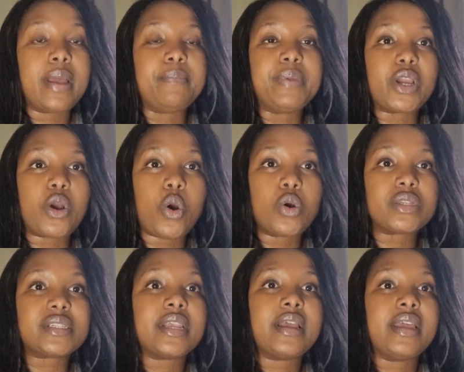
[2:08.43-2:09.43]

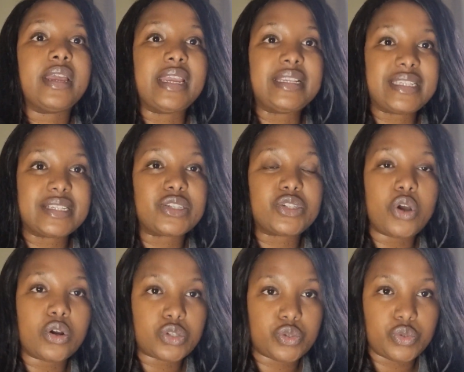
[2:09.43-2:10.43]
because it is
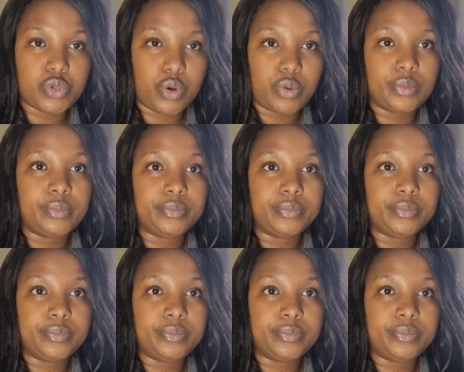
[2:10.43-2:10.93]
door to door.